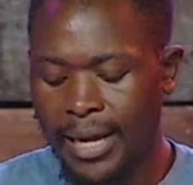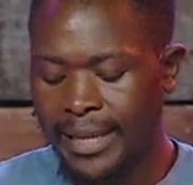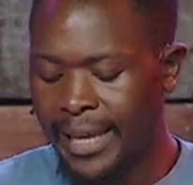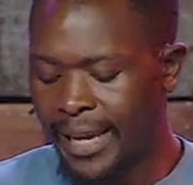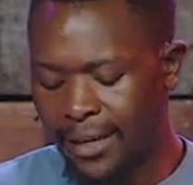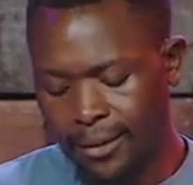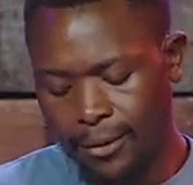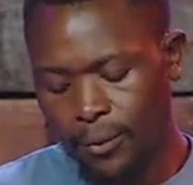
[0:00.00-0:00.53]

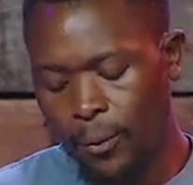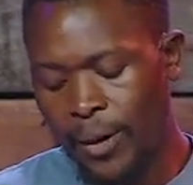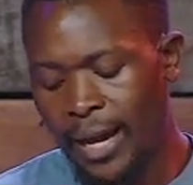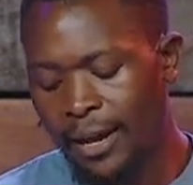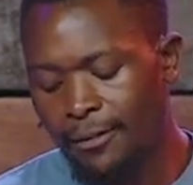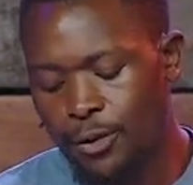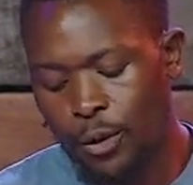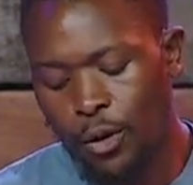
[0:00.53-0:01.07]
again,
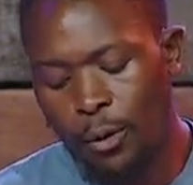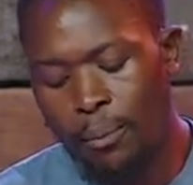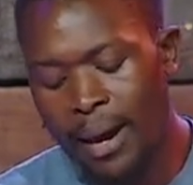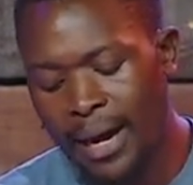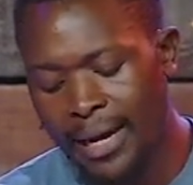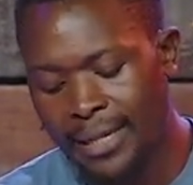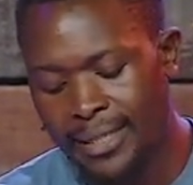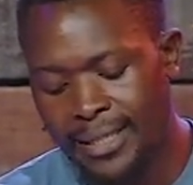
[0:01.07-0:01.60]
we have to go
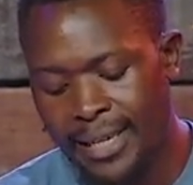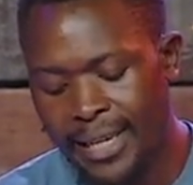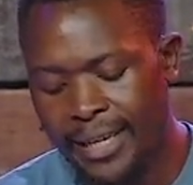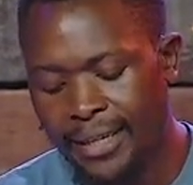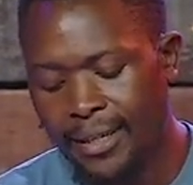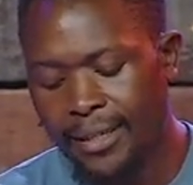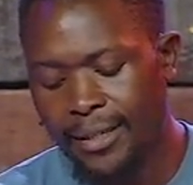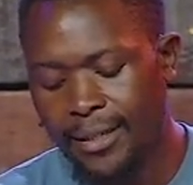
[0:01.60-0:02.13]
back and
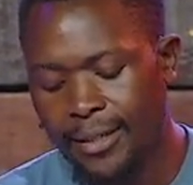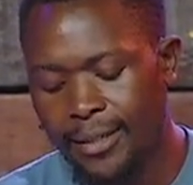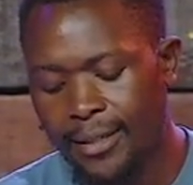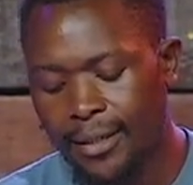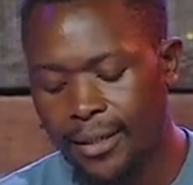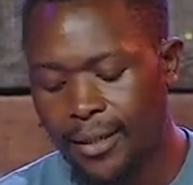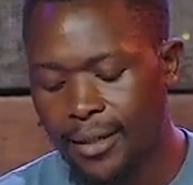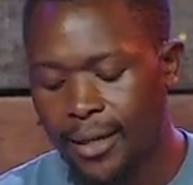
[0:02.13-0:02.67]
say,
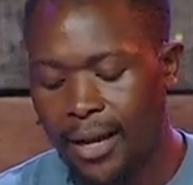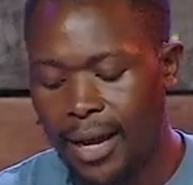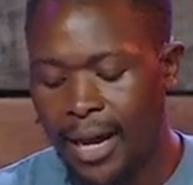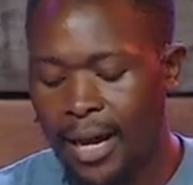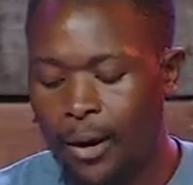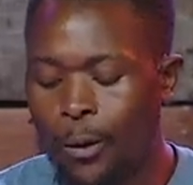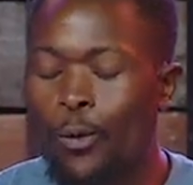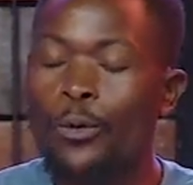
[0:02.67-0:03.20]

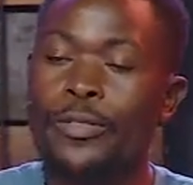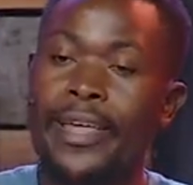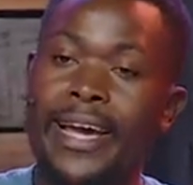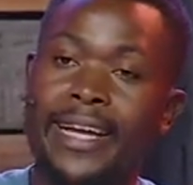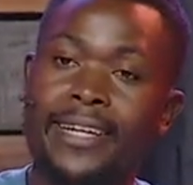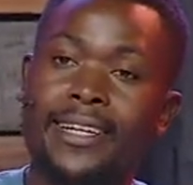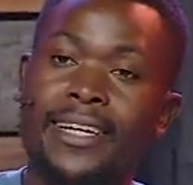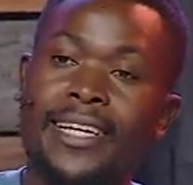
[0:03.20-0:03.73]
who
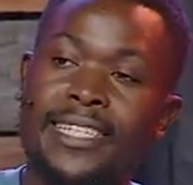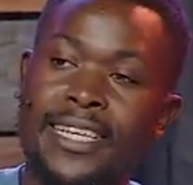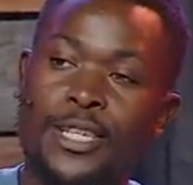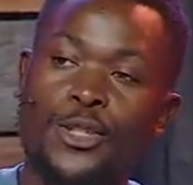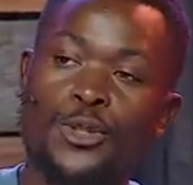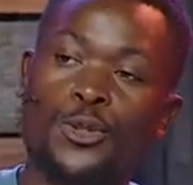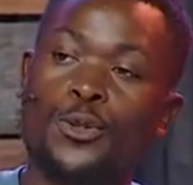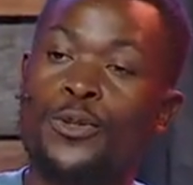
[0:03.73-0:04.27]
then is
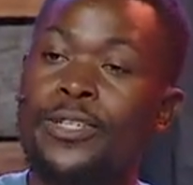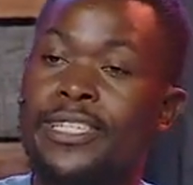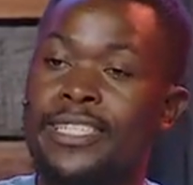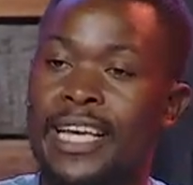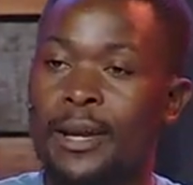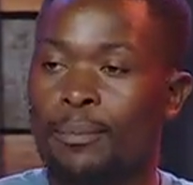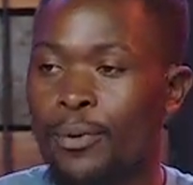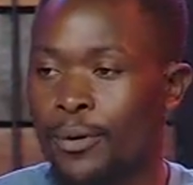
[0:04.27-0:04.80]
a true
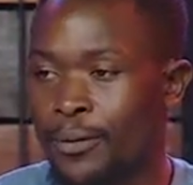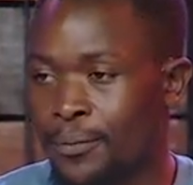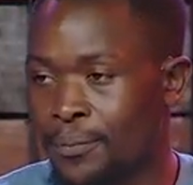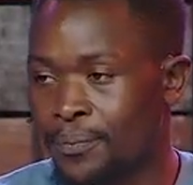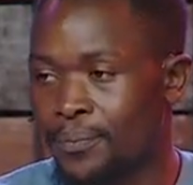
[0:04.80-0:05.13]
disciple?